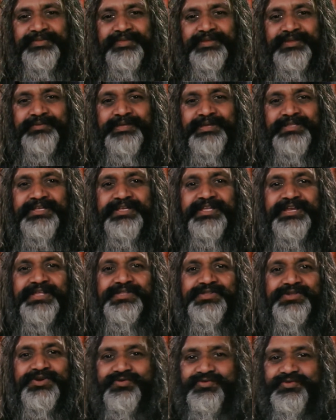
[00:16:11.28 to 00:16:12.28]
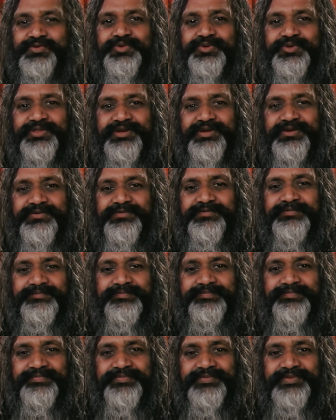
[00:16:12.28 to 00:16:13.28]
By the grace of Gurudev,
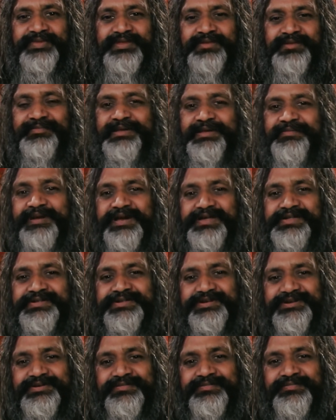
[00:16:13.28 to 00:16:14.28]
my master,